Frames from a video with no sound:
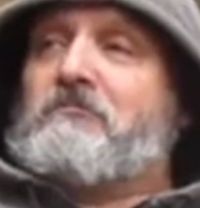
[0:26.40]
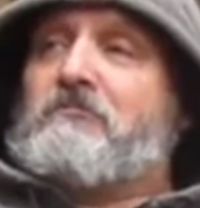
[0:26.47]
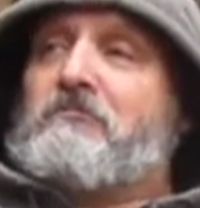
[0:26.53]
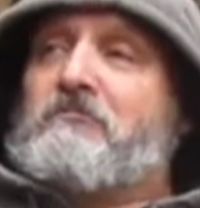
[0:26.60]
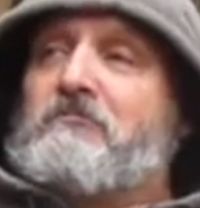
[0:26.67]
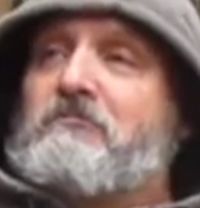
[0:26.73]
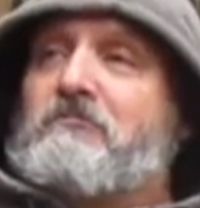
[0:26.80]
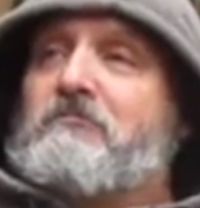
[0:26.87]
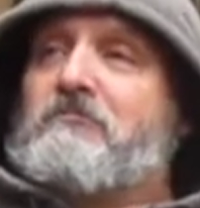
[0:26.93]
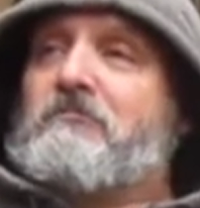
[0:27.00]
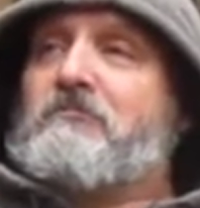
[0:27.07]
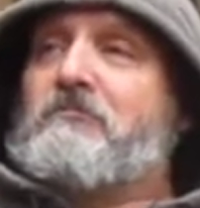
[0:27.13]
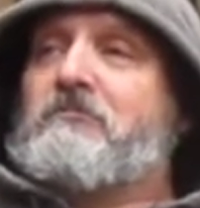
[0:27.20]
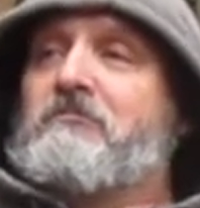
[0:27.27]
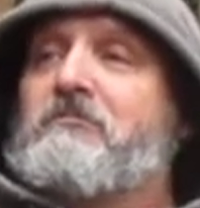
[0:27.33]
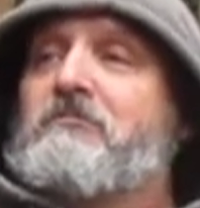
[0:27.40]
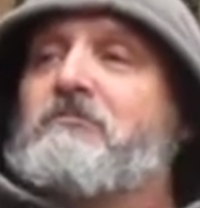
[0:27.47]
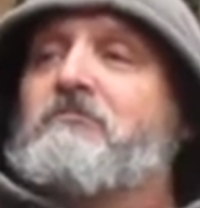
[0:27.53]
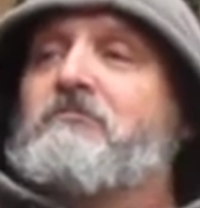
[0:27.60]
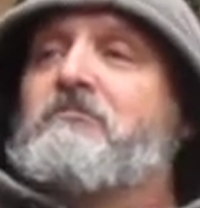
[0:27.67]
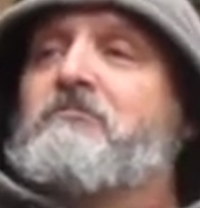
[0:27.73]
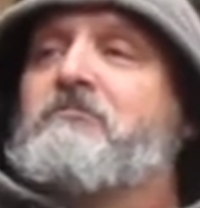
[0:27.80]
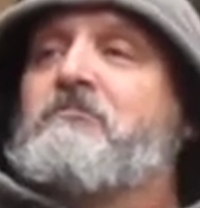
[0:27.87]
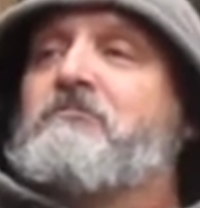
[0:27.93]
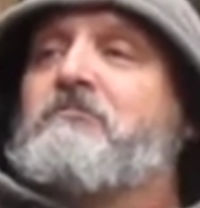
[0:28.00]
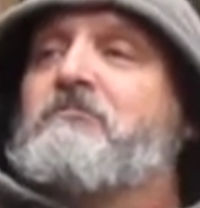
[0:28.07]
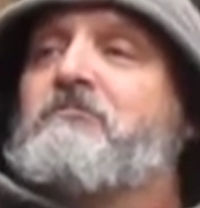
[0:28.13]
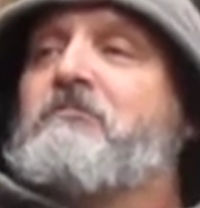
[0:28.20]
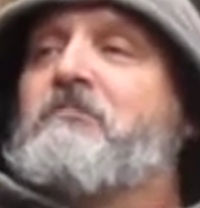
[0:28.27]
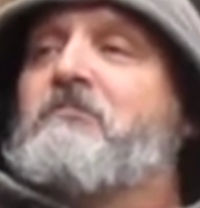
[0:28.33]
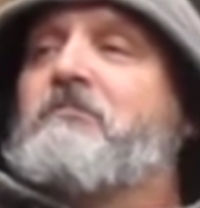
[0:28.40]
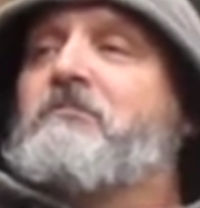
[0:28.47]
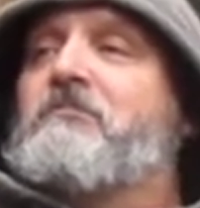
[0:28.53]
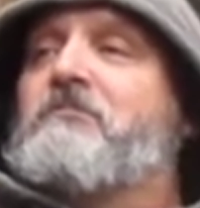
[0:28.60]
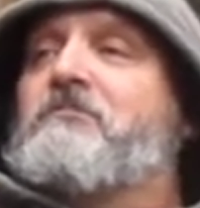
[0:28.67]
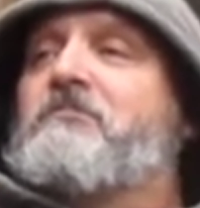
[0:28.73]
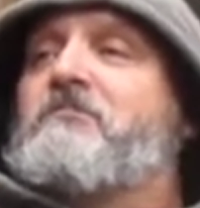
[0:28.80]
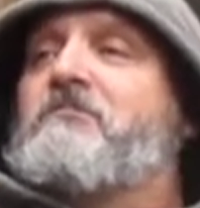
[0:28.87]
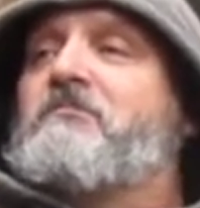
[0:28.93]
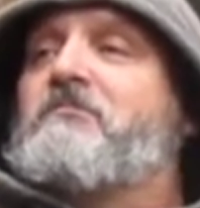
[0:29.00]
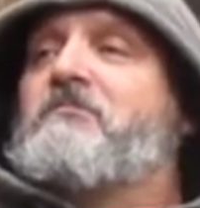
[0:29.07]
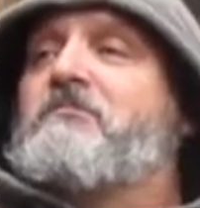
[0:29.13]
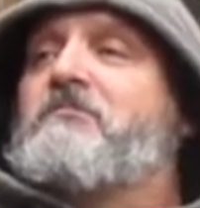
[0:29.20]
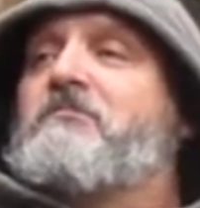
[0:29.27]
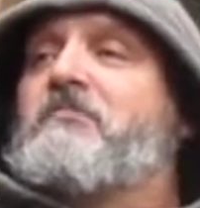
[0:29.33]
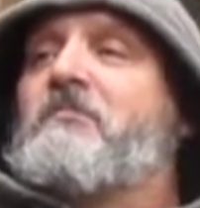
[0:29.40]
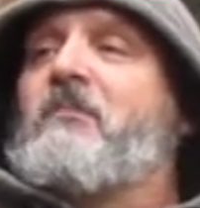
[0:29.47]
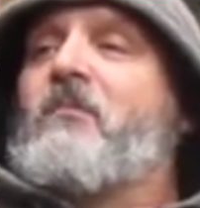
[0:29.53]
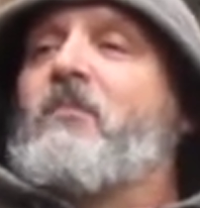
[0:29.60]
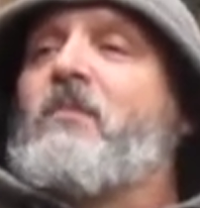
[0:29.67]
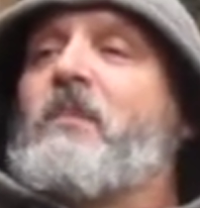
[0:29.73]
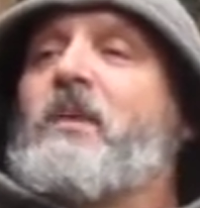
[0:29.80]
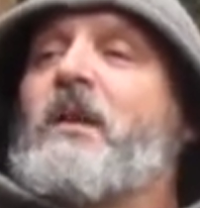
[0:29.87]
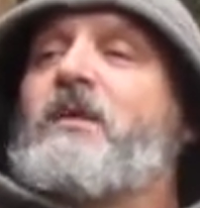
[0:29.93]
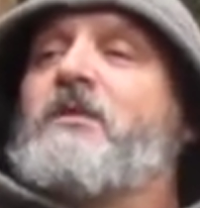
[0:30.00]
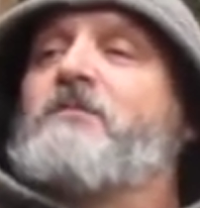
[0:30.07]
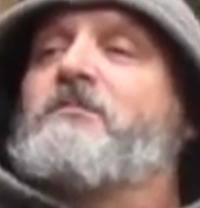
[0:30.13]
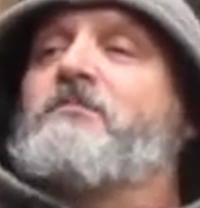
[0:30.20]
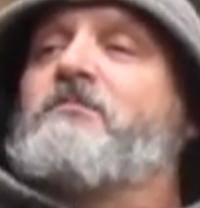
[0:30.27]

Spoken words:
(no one is talking)